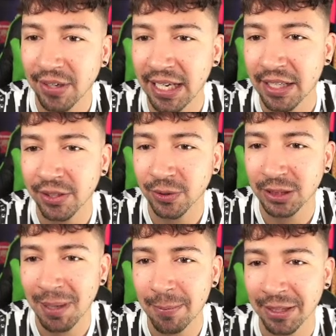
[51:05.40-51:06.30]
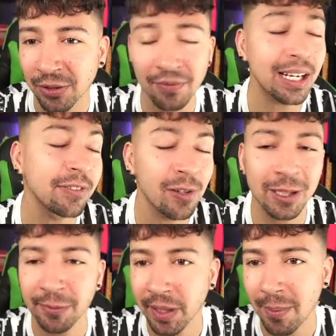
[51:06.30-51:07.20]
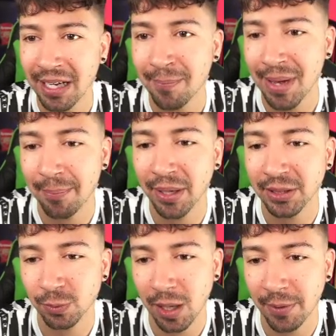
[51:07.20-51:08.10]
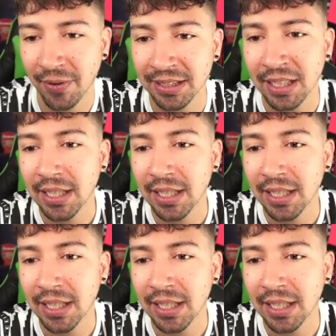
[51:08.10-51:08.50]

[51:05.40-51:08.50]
in your display picture. And thank you very much for becoming a member as well, my friend.